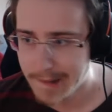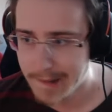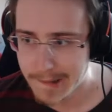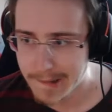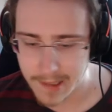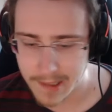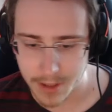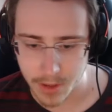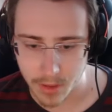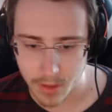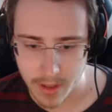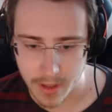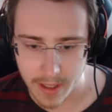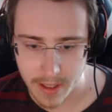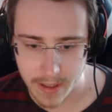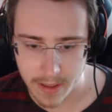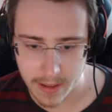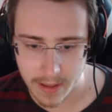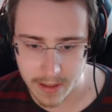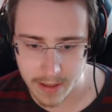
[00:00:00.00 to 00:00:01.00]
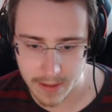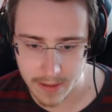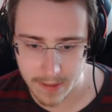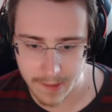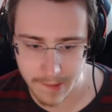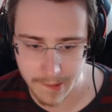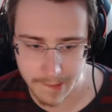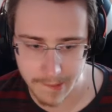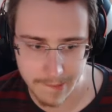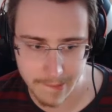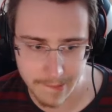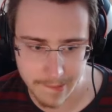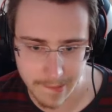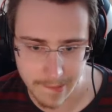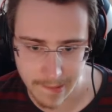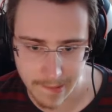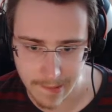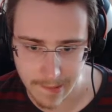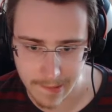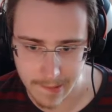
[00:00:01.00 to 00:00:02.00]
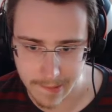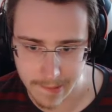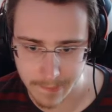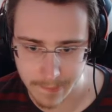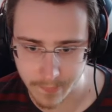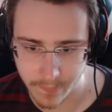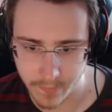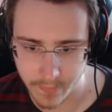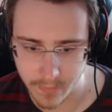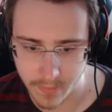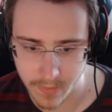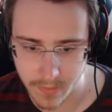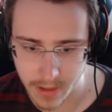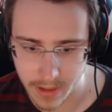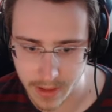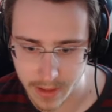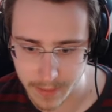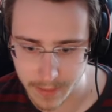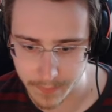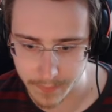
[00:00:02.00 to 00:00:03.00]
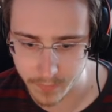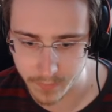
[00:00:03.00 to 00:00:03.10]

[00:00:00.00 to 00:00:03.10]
It's okay. Um, okay.